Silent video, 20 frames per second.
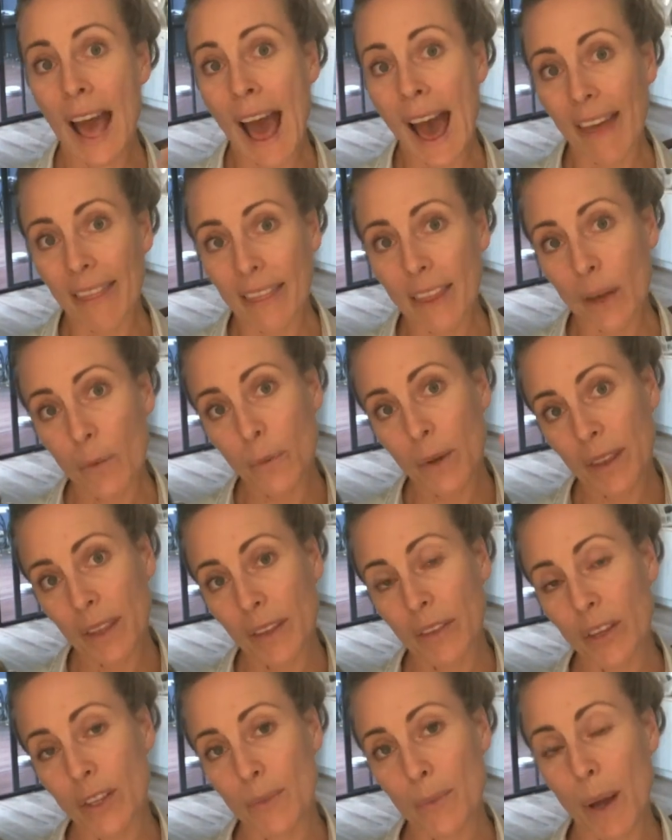And then
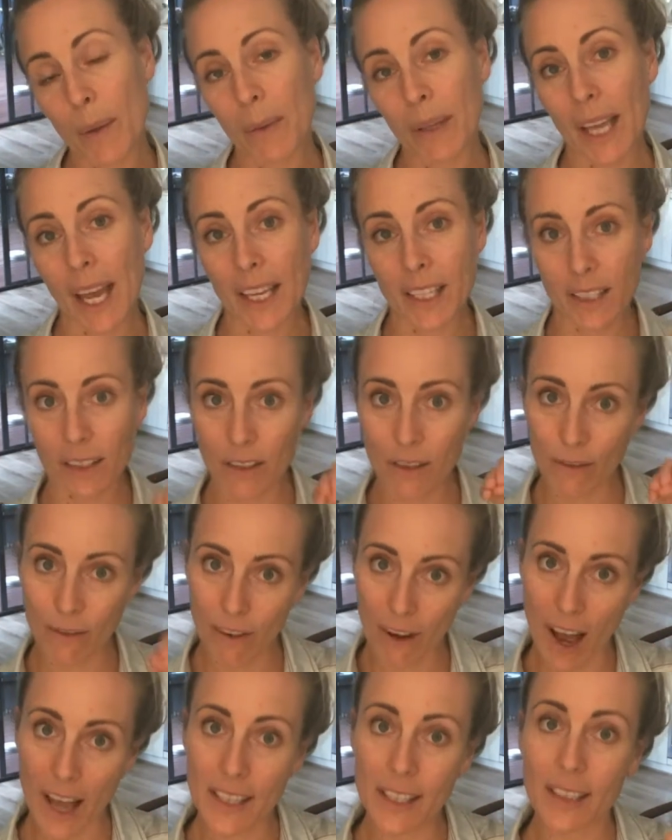within those publications,
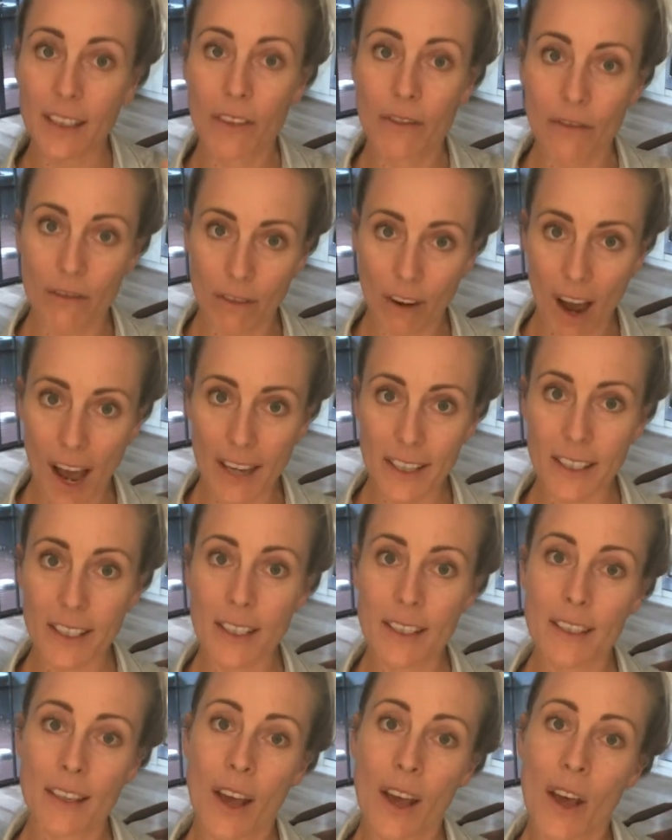finding the
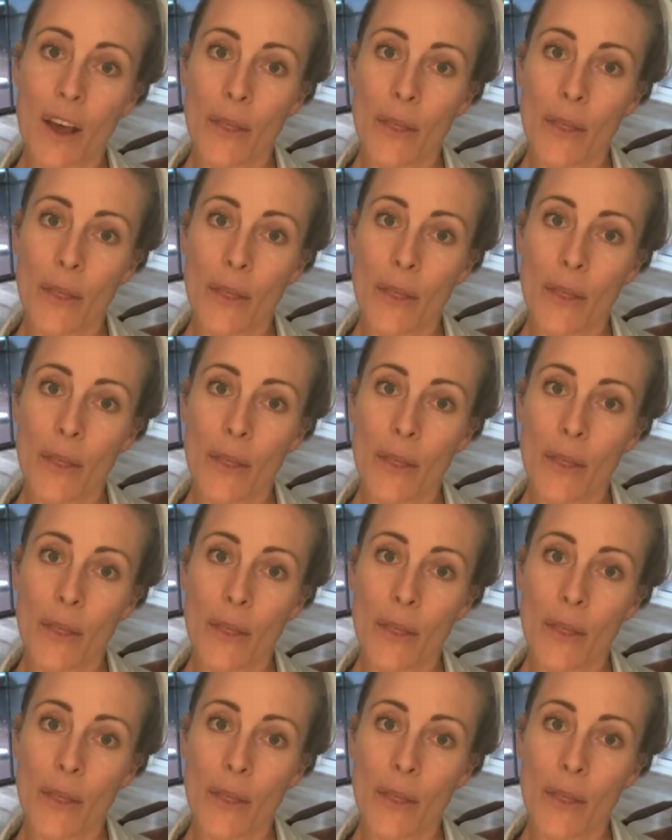writers